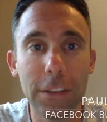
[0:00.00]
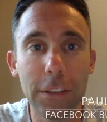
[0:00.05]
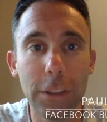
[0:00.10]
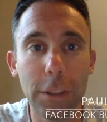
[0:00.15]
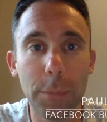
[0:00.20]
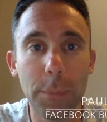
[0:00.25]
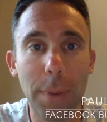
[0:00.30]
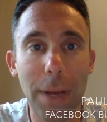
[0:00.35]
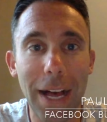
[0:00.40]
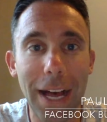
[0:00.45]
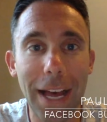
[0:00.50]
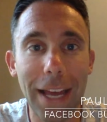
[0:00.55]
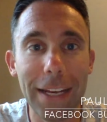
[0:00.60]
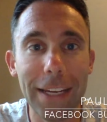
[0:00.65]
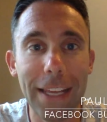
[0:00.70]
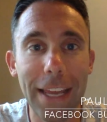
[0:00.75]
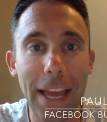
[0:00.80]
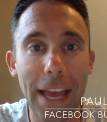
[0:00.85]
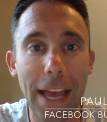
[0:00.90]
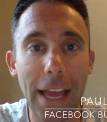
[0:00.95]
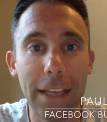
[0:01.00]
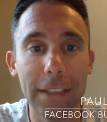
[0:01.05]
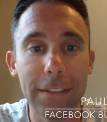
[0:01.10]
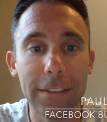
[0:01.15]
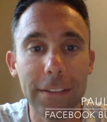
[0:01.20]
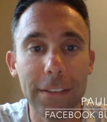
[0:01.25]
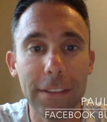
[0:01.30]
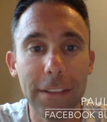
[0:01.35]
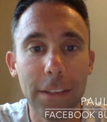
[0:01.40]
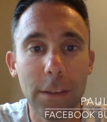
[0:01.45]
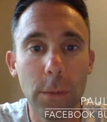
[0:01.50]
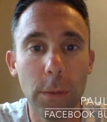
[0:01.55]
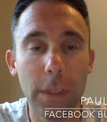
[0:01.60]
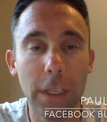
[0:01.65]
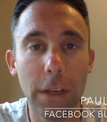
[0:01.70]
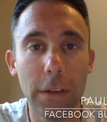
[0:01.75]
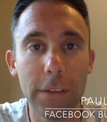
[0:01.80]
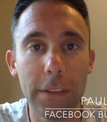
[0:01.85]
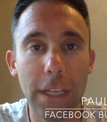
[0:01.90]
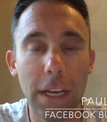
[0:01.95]
Manager is a good thing. It
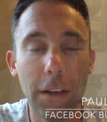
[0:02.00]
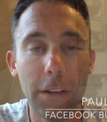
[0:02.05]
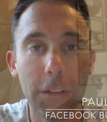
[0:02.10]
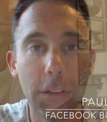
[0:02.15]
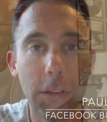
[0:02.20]
allows